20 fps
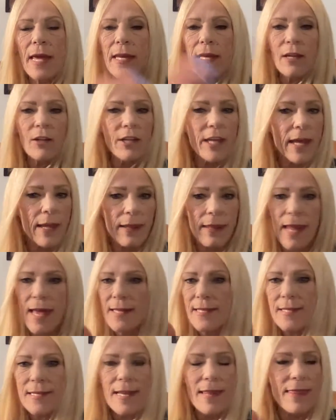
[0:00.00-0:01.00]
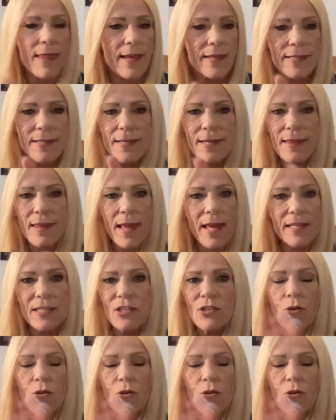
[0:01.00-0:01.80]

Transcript: and it'll get less and less and less.